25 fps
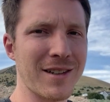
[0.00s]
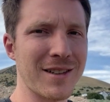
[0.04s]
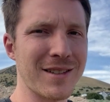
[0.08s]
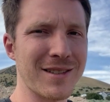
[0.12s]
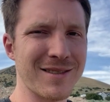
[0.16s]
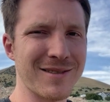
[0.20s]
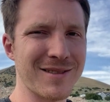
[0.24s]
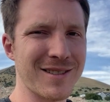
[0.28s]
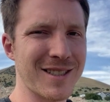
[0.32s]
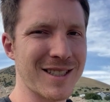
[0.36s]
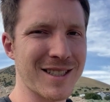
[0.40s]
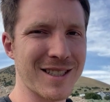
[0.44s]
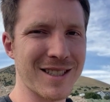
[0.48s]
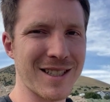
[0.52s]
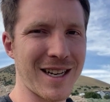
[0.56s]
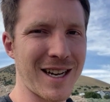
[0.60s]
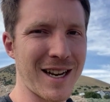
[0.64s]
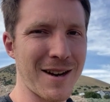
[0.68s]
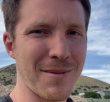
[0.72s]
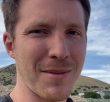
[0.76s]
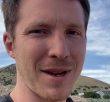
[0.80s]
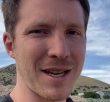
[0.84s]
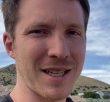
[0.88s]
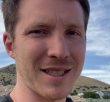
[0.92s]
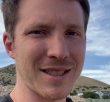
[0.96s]
it just kind
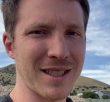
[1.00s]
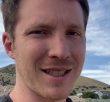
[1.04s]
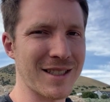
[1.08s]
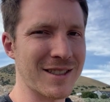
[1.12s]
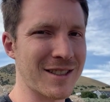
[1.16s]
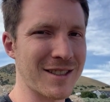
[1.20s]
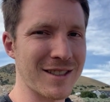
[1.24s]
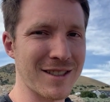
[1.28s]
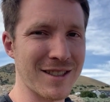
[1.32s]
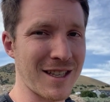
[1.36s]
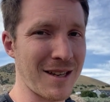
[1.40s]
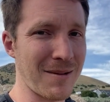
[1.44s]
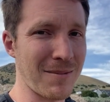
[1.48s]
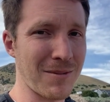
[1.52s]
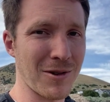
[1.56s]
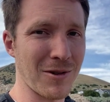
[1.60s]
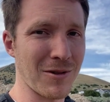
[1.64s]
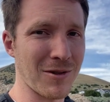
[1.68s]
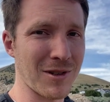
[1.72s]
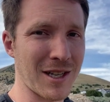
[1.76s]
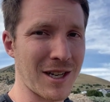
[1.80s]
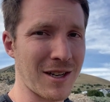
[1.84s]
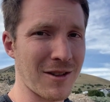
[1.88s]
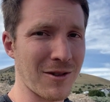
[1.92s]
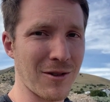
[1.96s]
of makes sense to just keep going
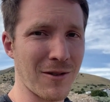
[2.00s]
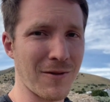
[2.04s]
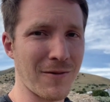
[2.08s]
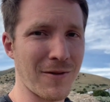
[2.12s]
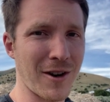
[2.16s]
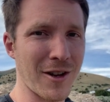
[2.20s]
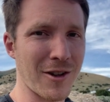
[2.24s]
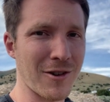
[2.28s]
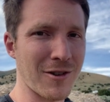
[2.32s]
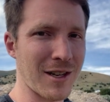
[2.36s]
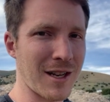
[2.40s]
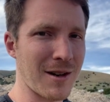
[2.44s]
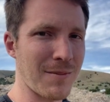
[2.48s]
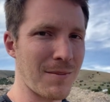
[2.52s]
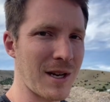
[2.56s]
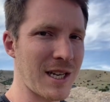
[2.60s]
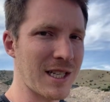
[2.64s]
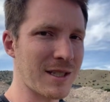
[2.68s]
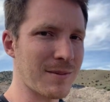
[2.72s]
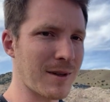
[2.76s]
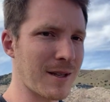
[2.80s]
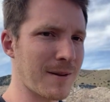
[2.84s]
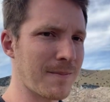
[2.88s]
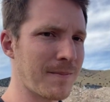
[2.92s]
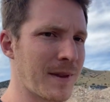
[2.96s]
down a little farther to get a
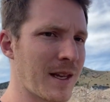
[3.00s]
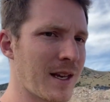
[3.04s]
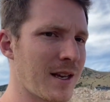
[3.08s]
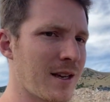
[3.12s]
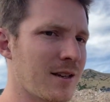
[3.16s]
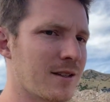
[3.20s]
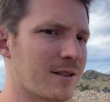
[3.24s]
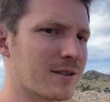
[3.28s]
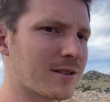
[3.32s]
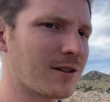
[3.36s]
basement.